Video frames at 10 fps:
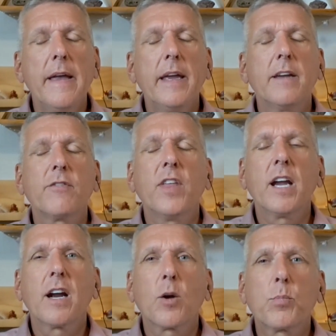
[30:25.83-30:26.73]
If
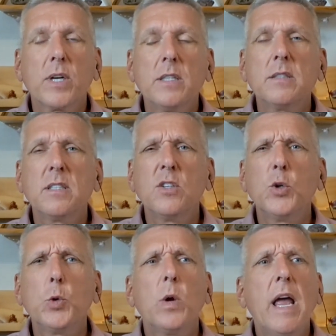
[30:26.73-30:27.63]
they are praising
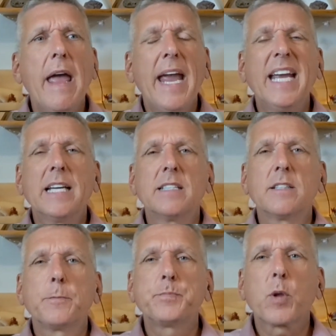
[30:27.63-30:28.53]
you and